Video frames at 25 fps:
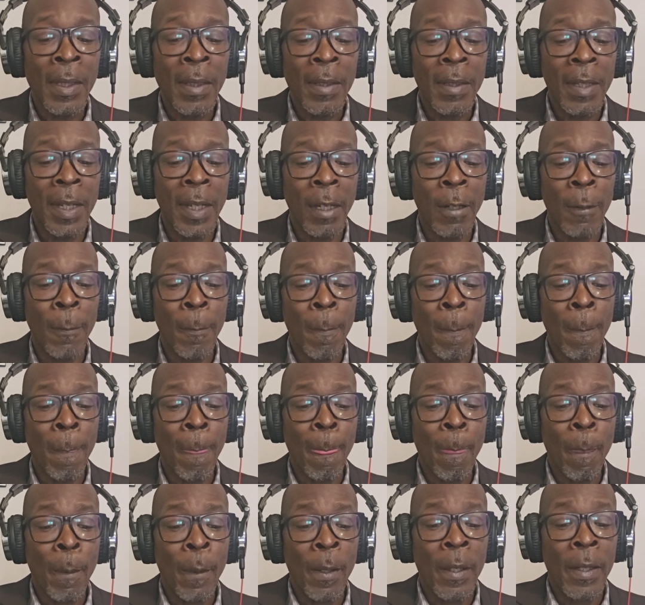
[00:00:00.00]
Now
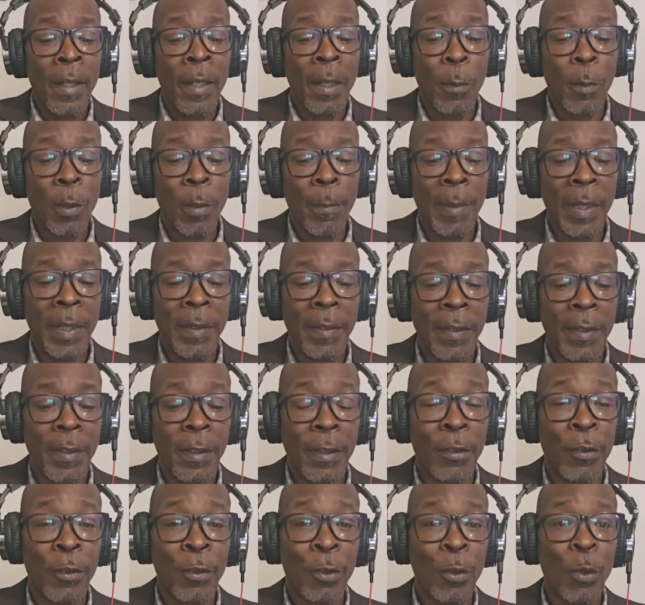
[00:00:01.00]
what makes it
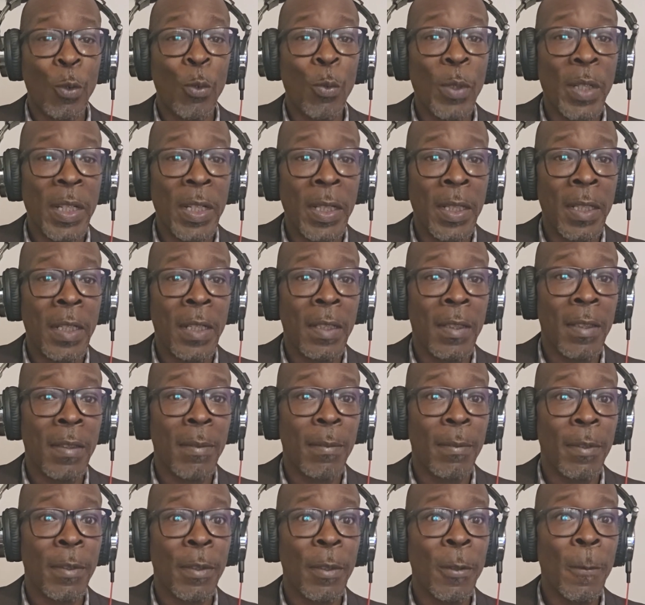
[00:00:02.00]
a truly
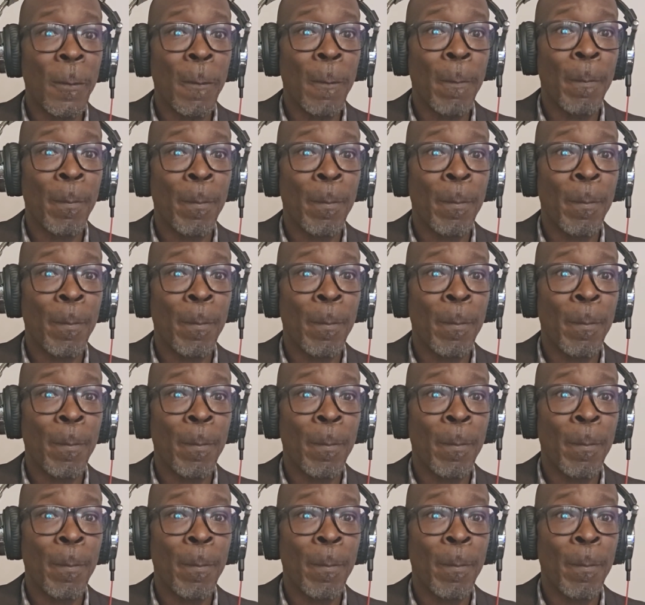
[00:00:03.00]
custom suit